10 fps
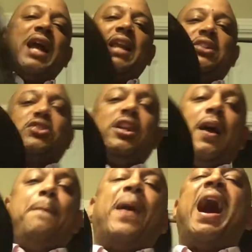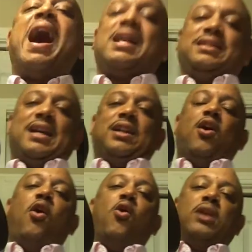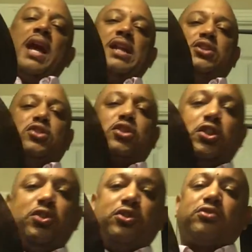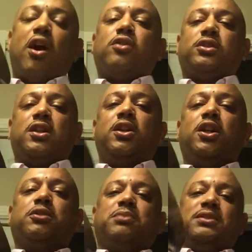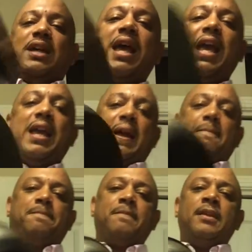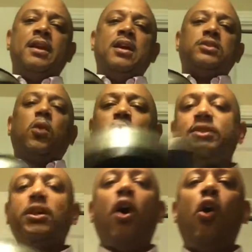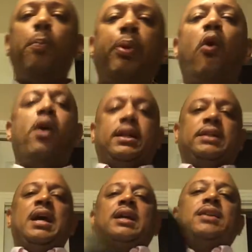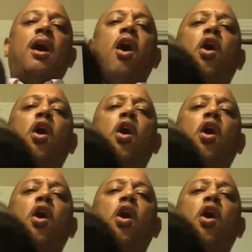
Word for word: stainless steel pot that the old ladies used to use across their husband's head. So what's the whole point? The